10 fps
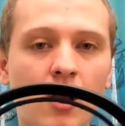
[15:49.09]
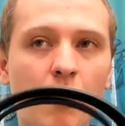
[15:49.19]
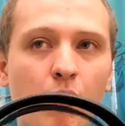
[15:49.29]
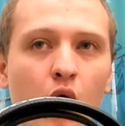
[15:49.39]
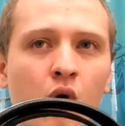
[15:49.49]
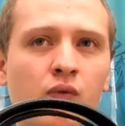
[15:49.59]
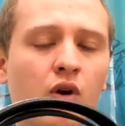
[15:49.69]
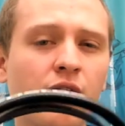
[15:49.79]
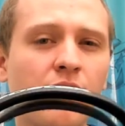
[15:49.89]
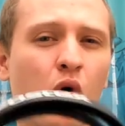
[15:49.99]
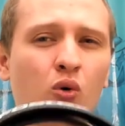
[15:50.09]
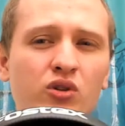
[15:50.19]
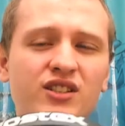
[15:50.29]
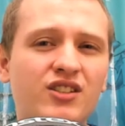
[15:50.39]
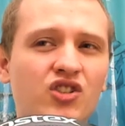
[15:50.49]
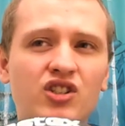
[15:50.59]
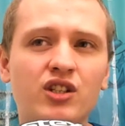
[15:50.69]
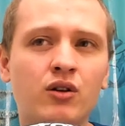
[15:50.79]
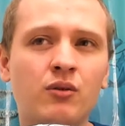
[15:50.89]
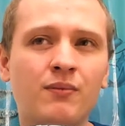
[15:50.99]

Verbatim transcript: But overall the vocals still